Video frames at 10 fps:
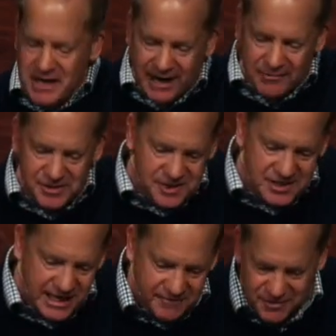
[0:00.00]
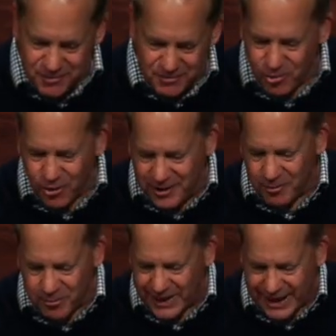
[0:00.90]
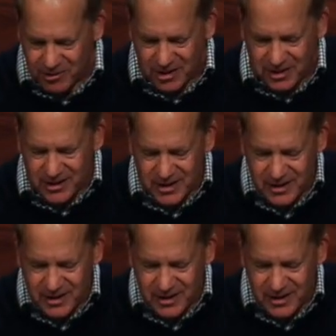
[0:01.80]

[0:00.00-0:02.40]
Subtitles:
not received their royal power.